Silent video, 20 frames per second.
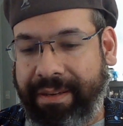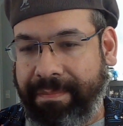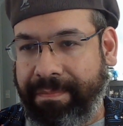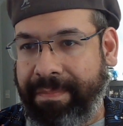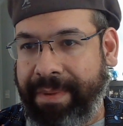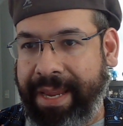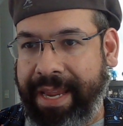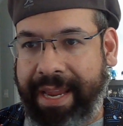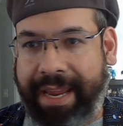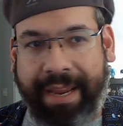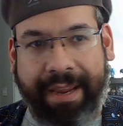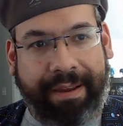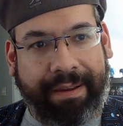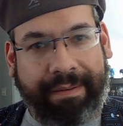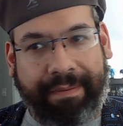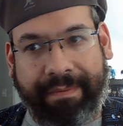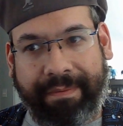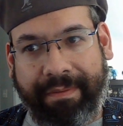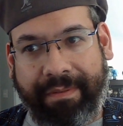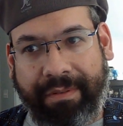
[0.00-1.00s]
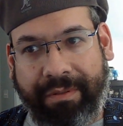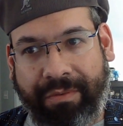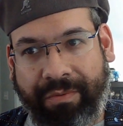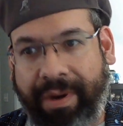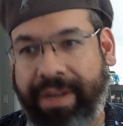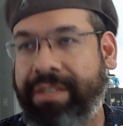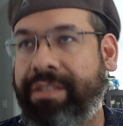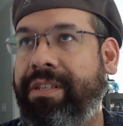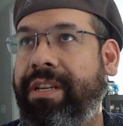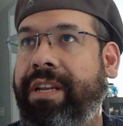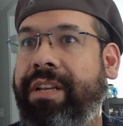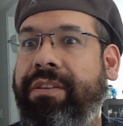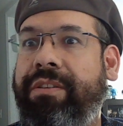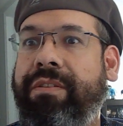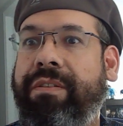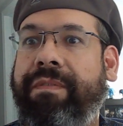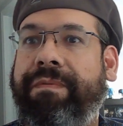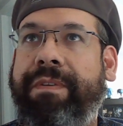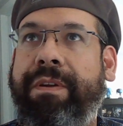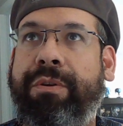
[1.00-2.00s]
being thrust into the
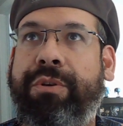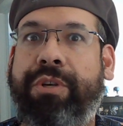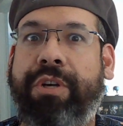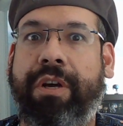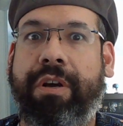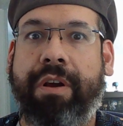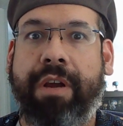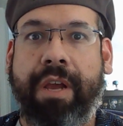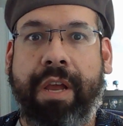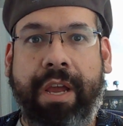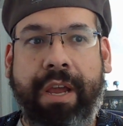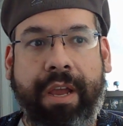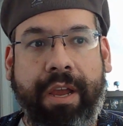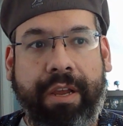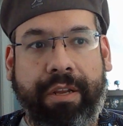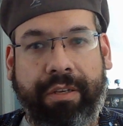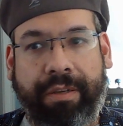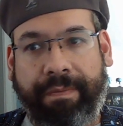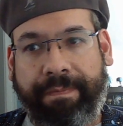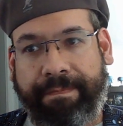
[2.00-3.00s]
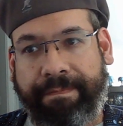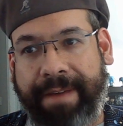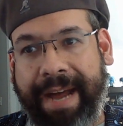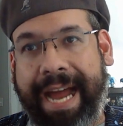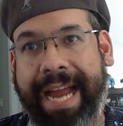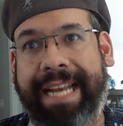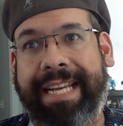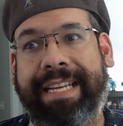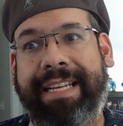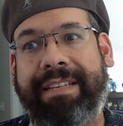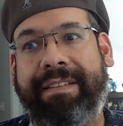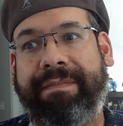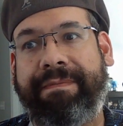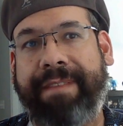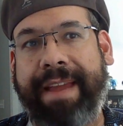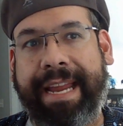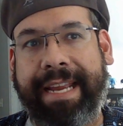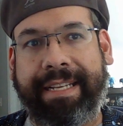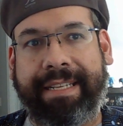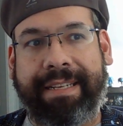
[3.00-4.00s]
future to find his
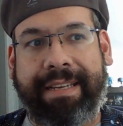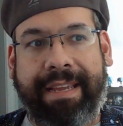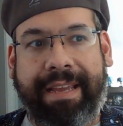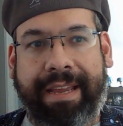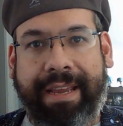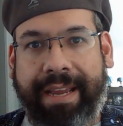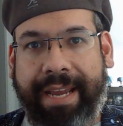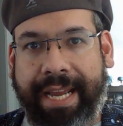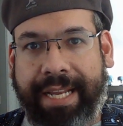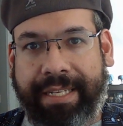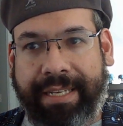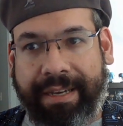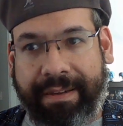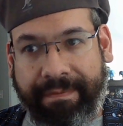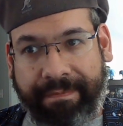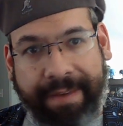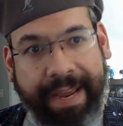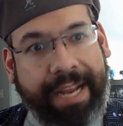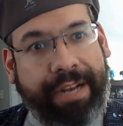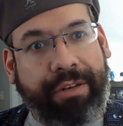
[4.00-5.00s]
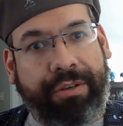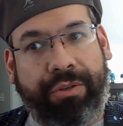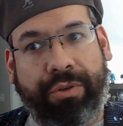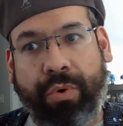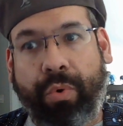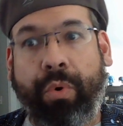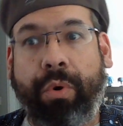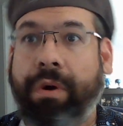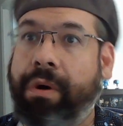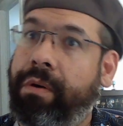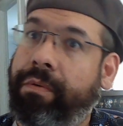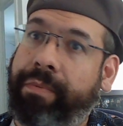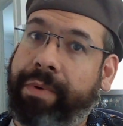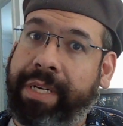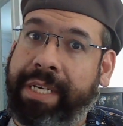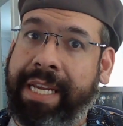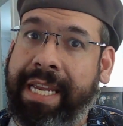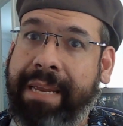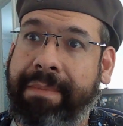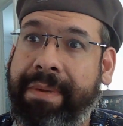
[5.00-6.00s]
fate and to avenge or
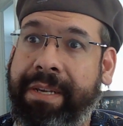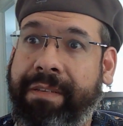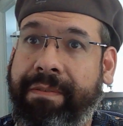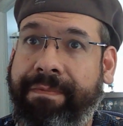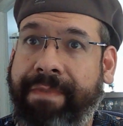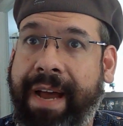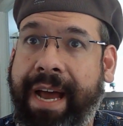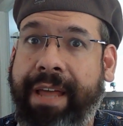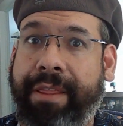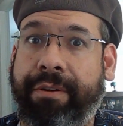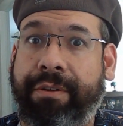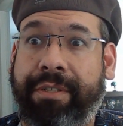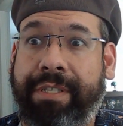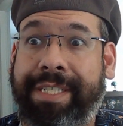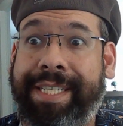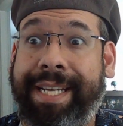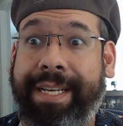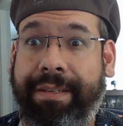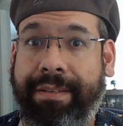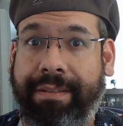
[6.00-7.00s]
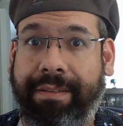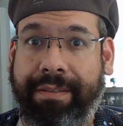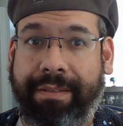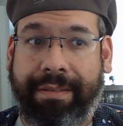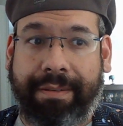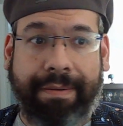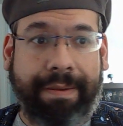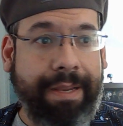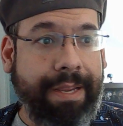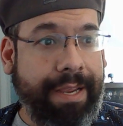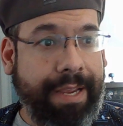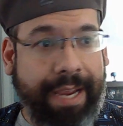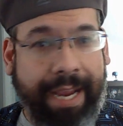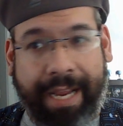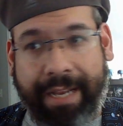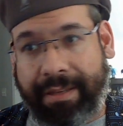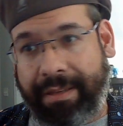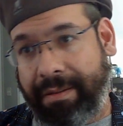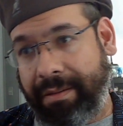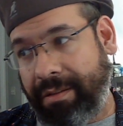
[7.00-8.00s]
redeem his father's sins.
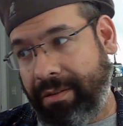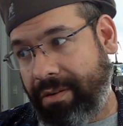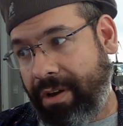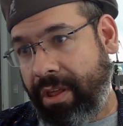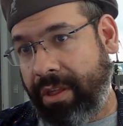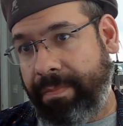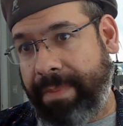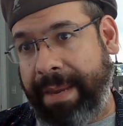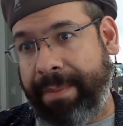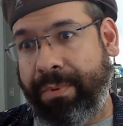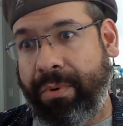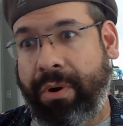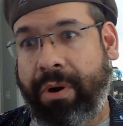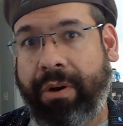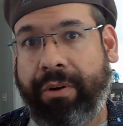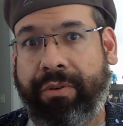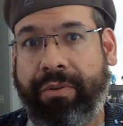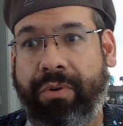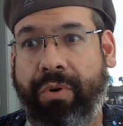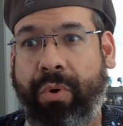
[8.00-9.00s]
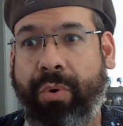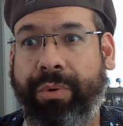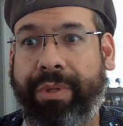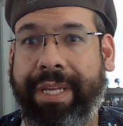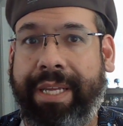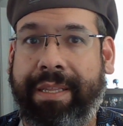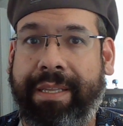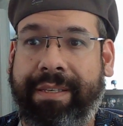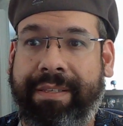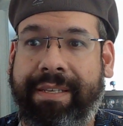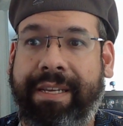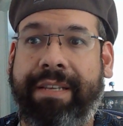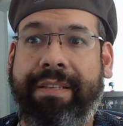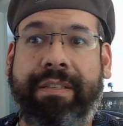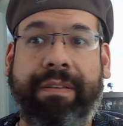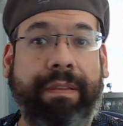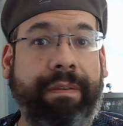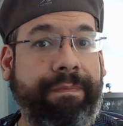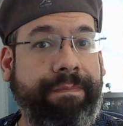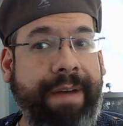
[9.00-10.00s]
And other people are holding the sins of
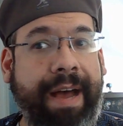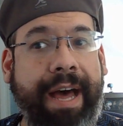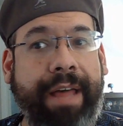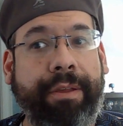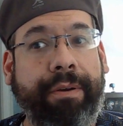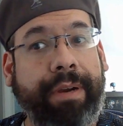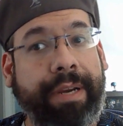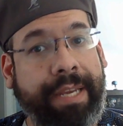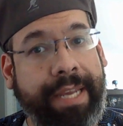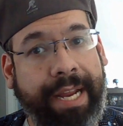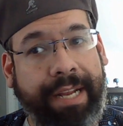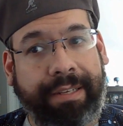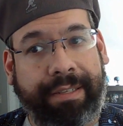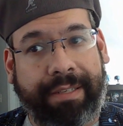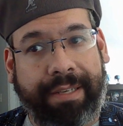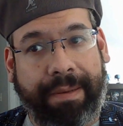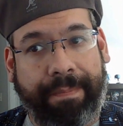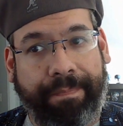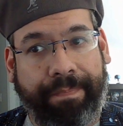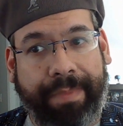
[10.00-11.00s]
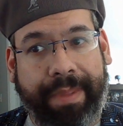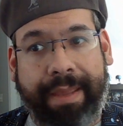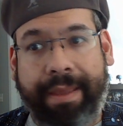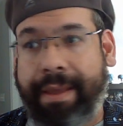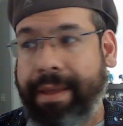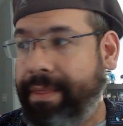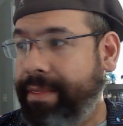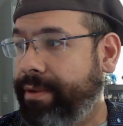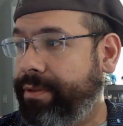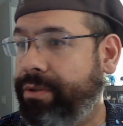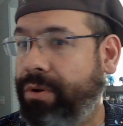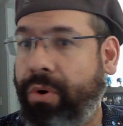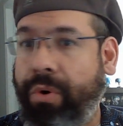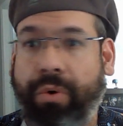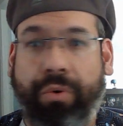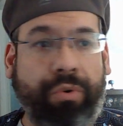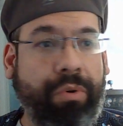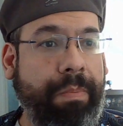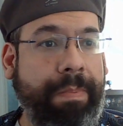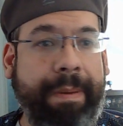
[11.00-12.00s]
the father against him. There's a whole
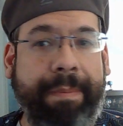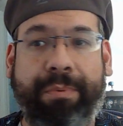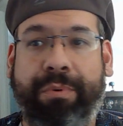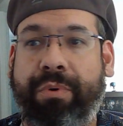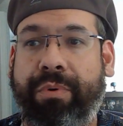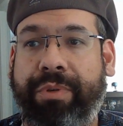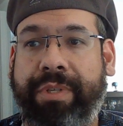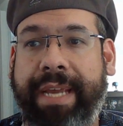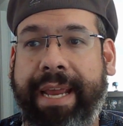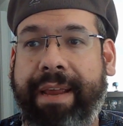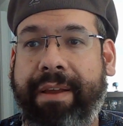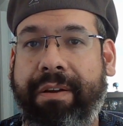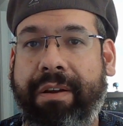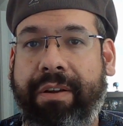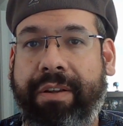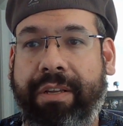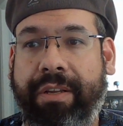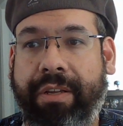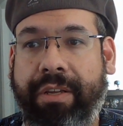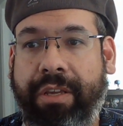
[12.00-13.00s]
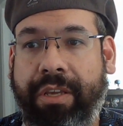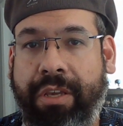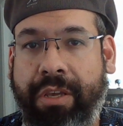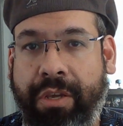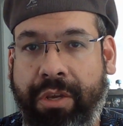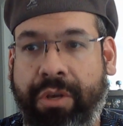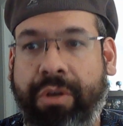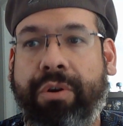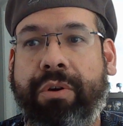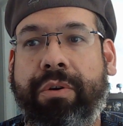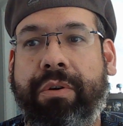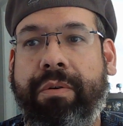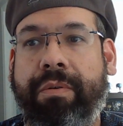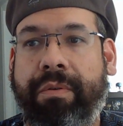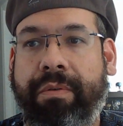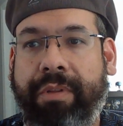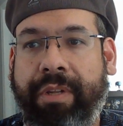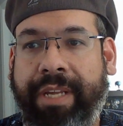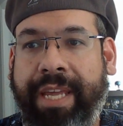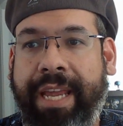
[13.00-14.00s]
group of people who say,
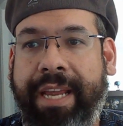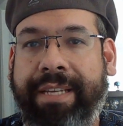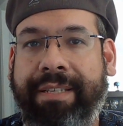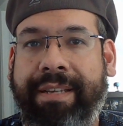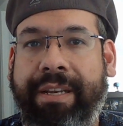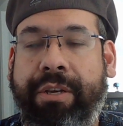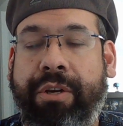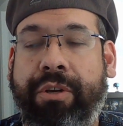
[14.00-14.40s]
the king has said you're